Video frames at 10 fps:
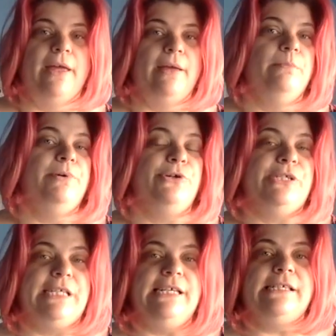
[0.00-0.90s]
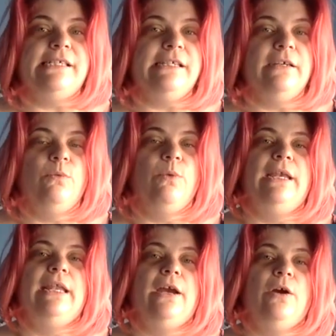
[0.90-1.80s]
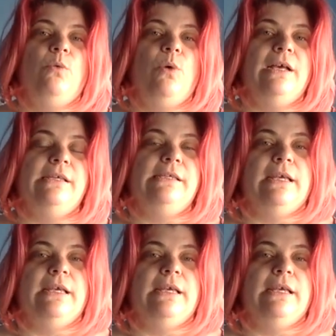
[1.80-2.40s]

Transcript: persist when there was